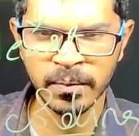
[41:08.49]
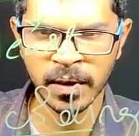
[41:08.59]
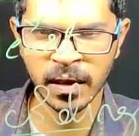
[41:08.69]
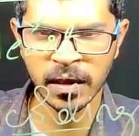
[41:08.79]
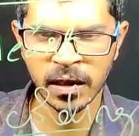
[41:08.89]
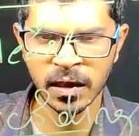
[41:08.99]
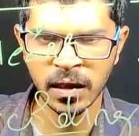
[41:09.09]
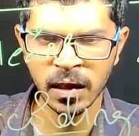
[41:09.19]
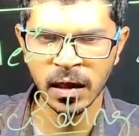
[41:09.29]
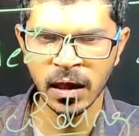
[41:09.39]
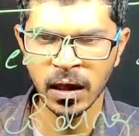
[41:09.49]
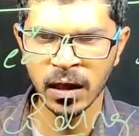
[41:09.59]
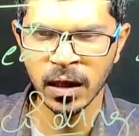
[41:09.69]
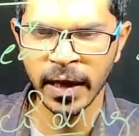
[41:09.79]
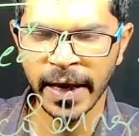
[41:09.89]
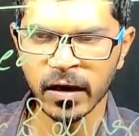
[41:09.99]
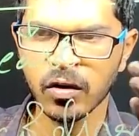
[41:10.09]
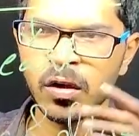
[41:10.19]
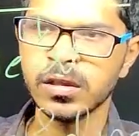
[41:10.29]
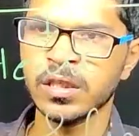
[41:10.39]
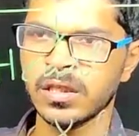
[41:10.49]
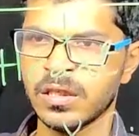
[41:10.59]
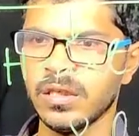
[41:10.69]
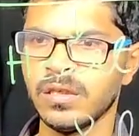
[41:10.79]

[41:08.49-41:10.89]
placing according.